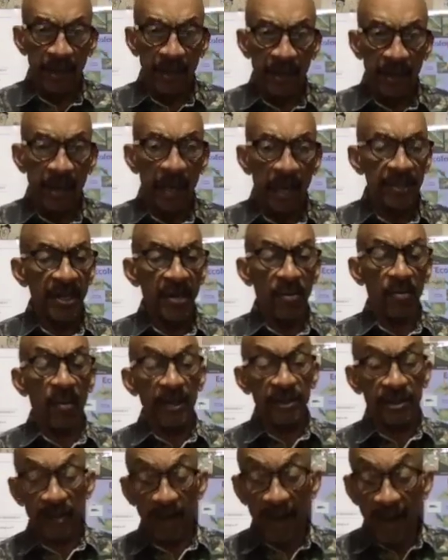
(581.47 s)
And then what's
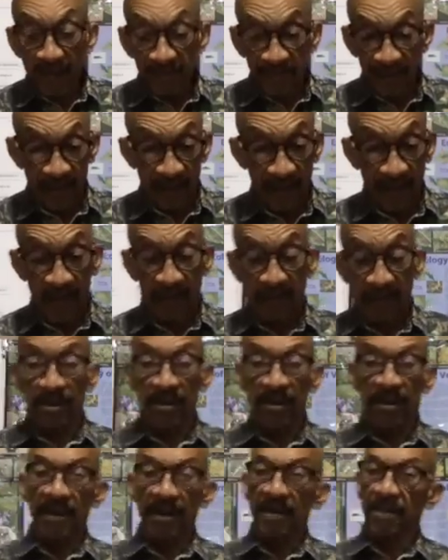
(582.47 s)
left is,
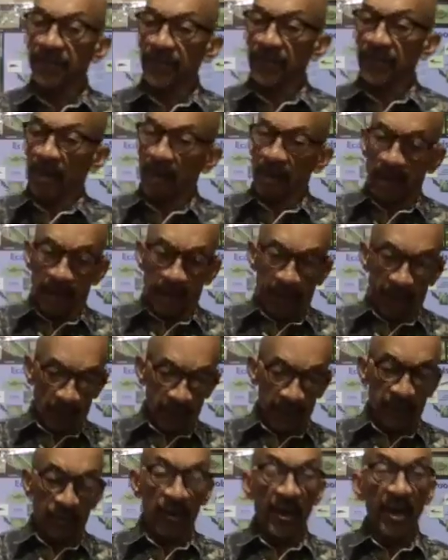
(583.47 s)
what's
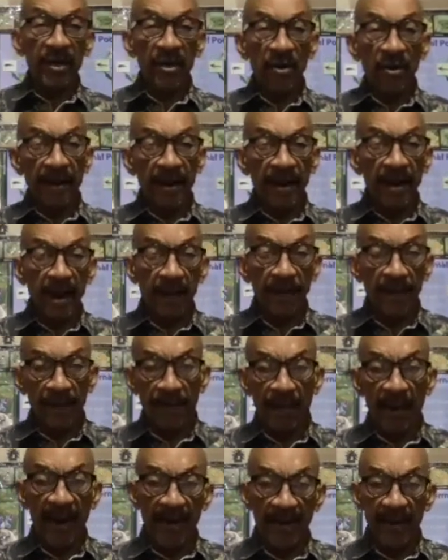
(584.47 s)
really going to help it
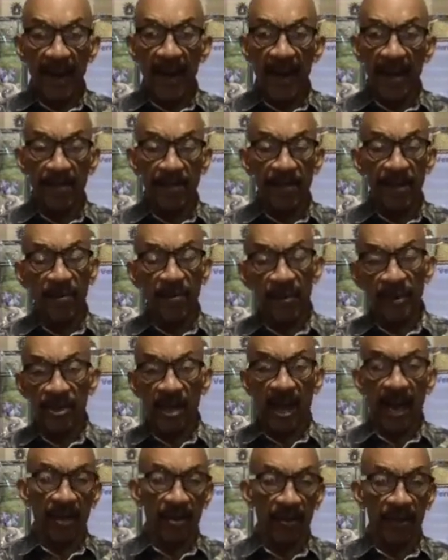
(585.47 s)
break down and be
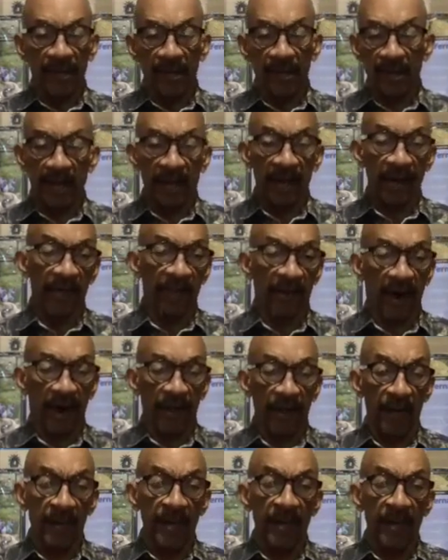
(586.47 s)
recycled in that environment
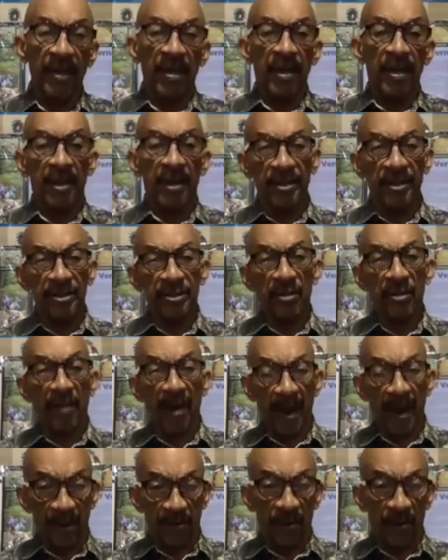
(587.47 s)
is the
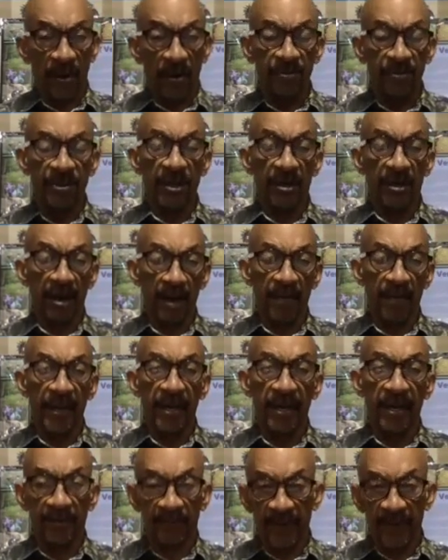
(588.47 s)
microbes that come in
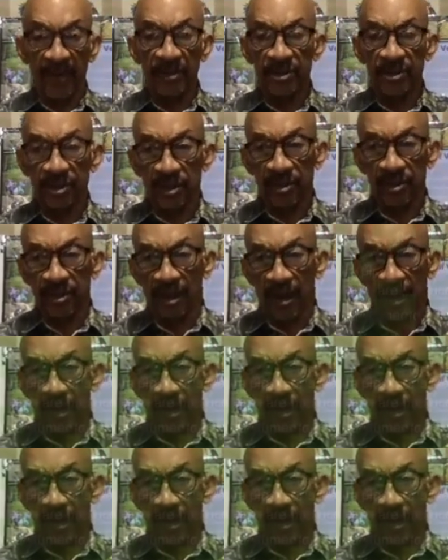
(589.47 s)
and finish the job.